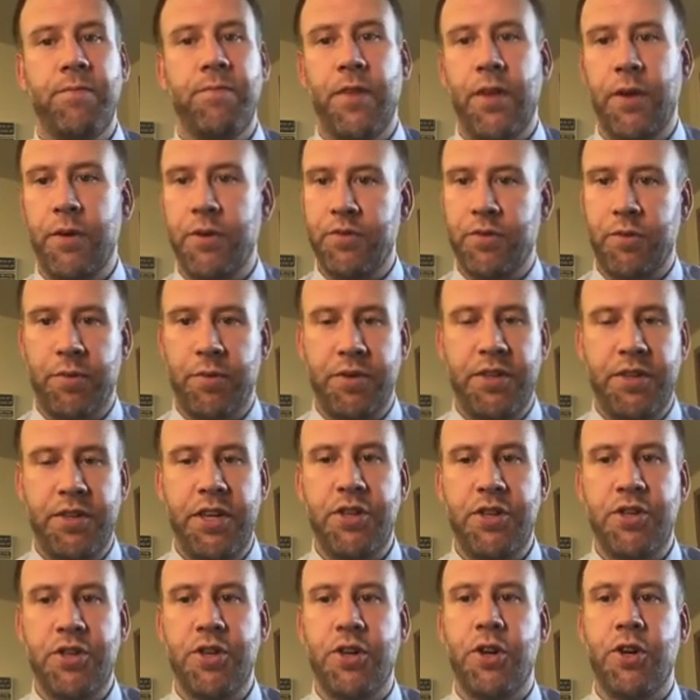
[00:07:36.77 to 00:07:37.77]
it's from the
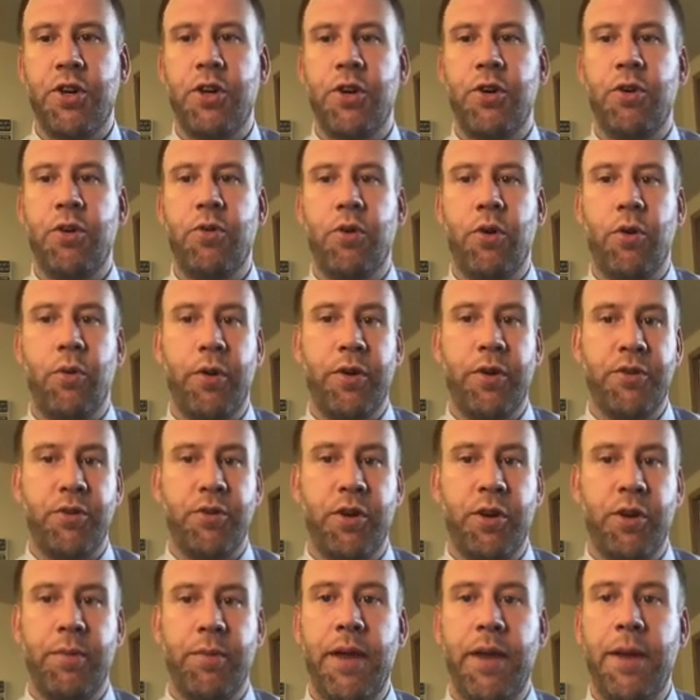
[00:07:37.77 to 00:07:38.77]
teacher or what it's going
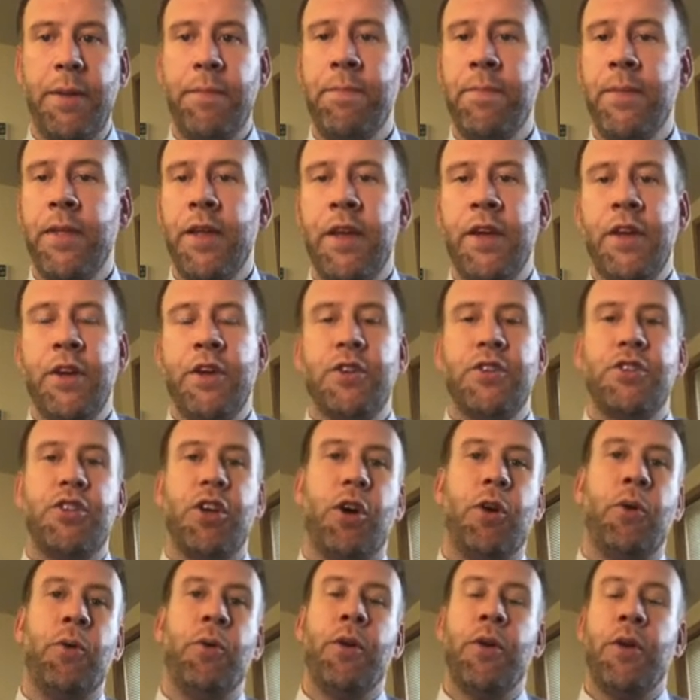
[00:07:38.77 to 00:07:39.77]
to be.
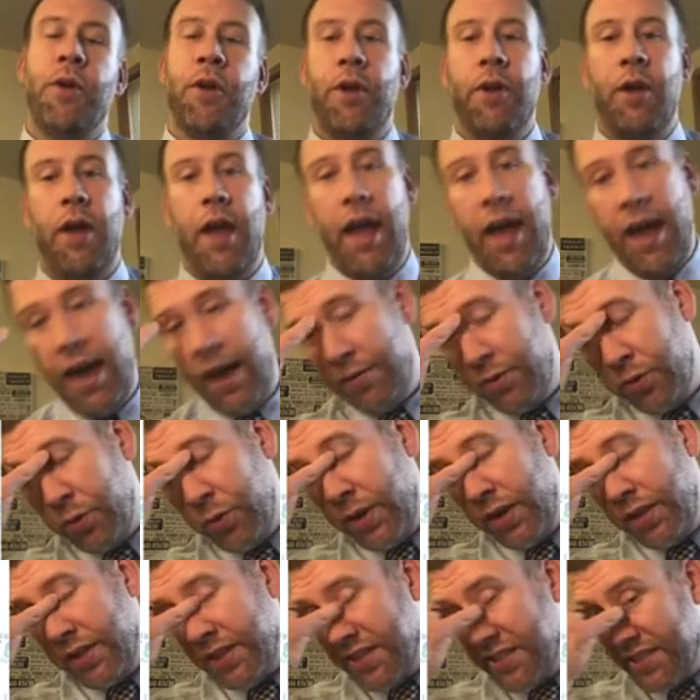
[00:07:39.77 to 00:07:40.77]
So after we
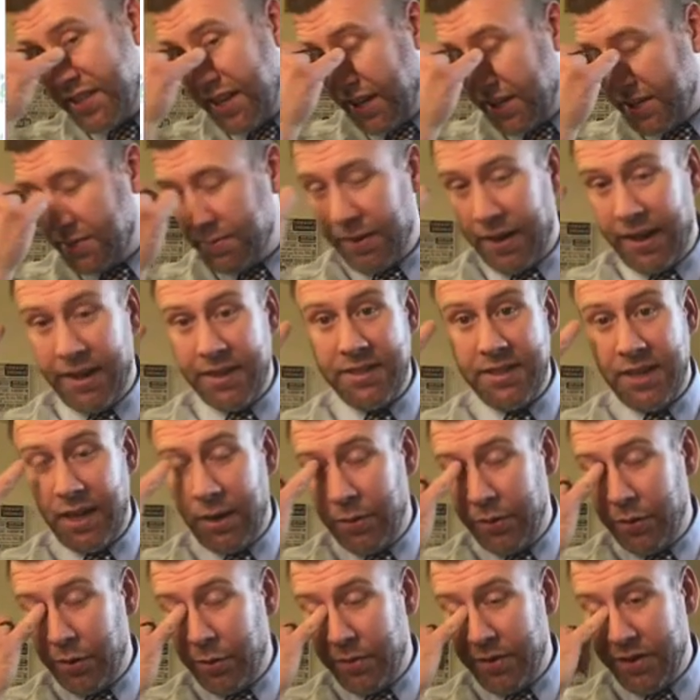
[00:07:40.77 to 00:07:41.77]
get this text passed out,
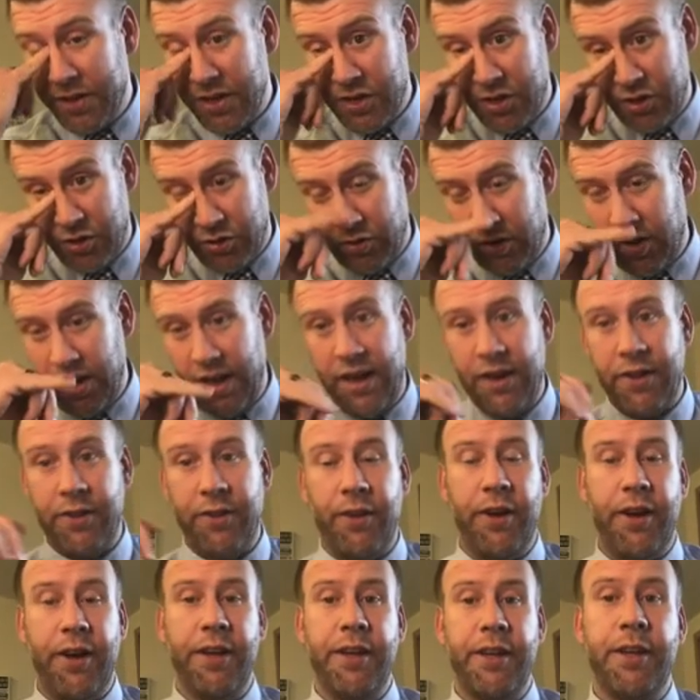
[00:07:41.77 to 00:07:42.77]
whether it be digital or
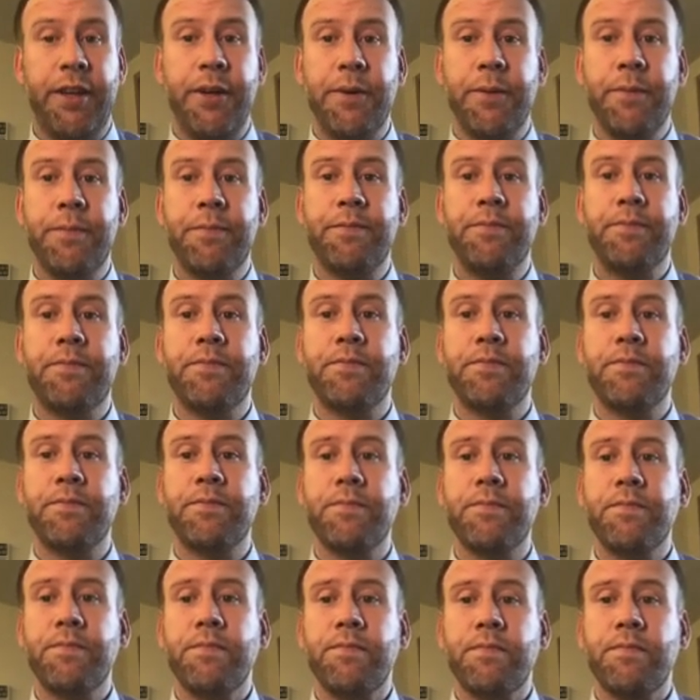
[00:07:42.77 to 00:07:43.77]
analog,
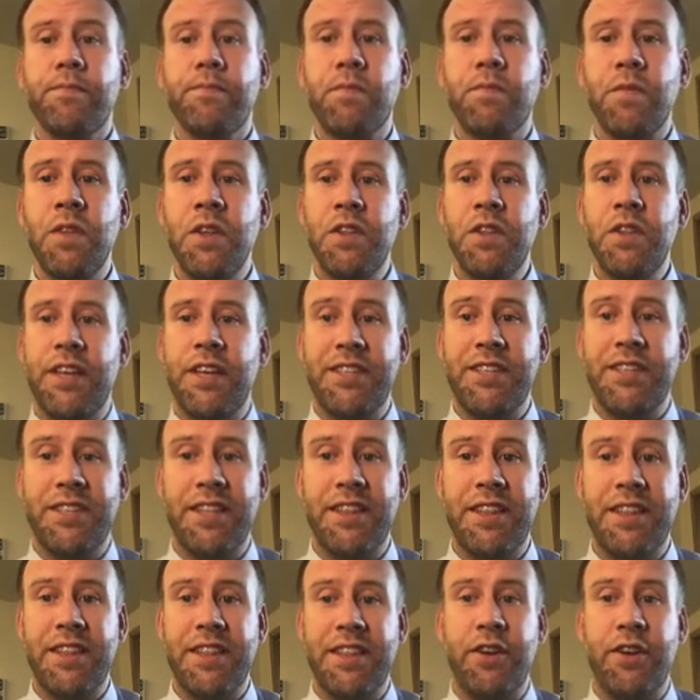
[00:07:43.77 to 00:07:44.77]
the kids can
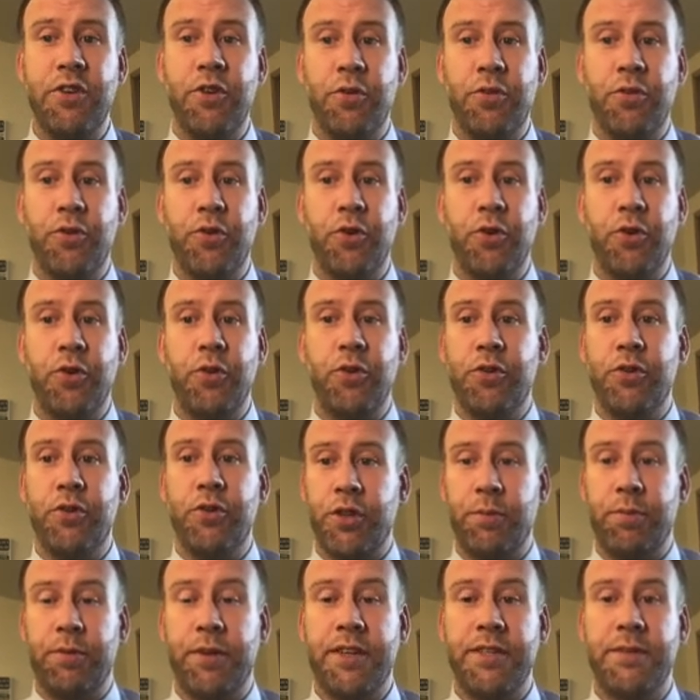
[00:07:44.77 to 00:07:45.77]
then go through and click the
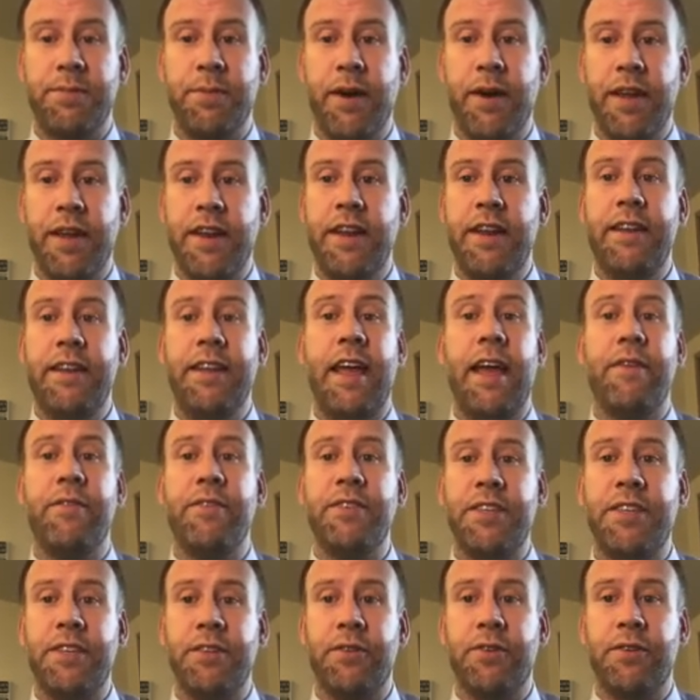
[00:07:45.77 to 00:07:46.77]
plus button. Every
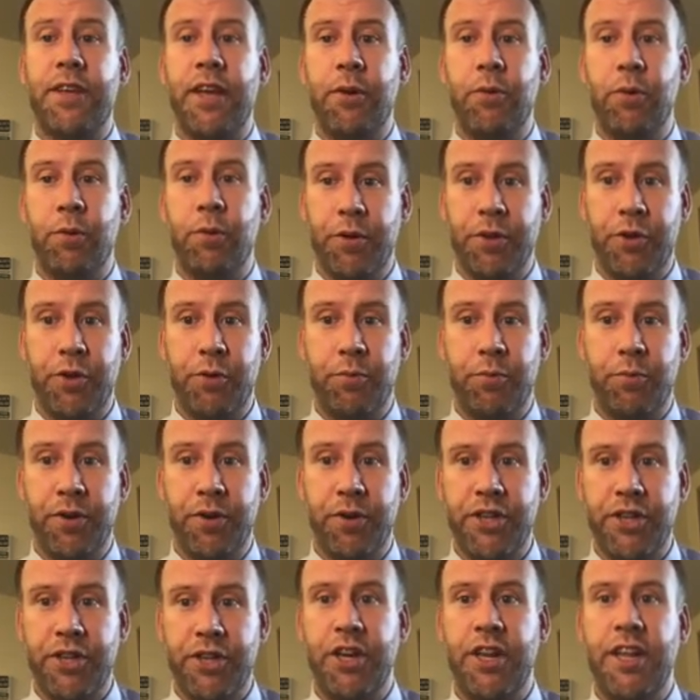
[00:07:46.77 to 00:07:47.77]
single kid would put their
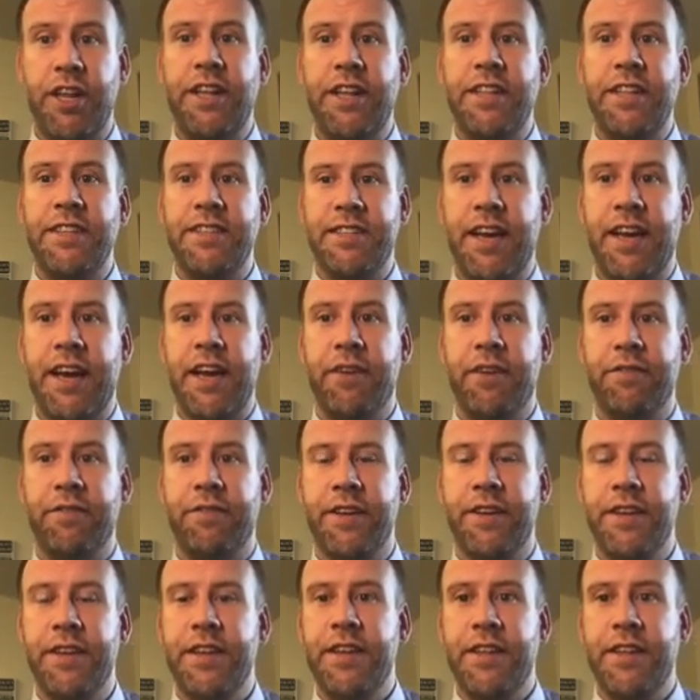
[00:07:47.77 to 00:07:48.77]
prediction inside of
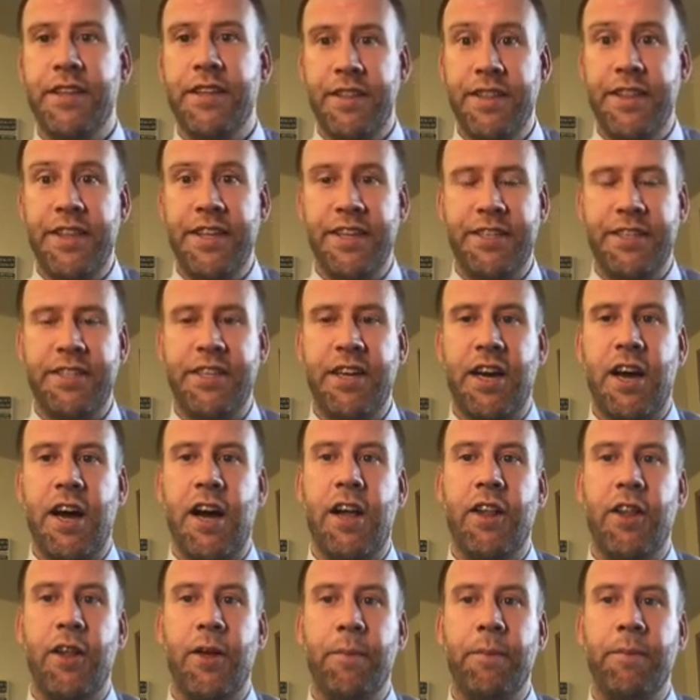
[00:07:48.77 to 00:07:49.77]
this
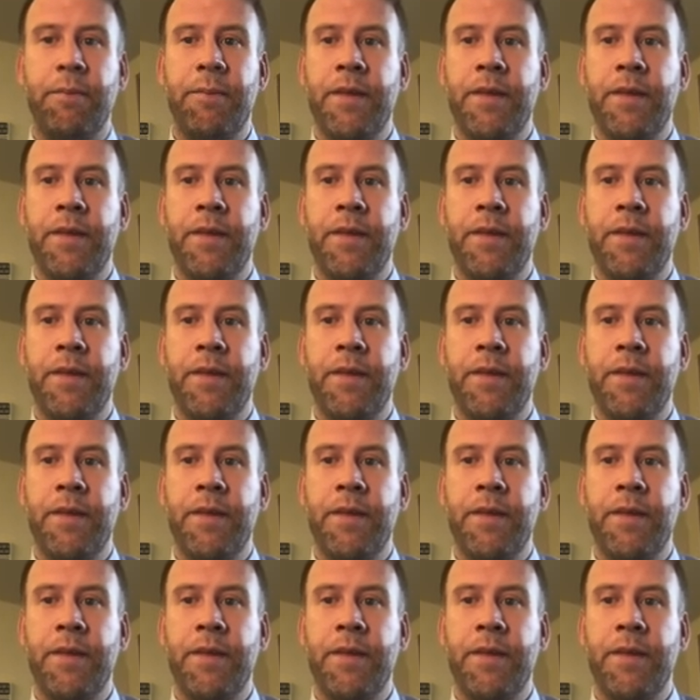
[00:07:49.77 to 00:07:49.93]
column.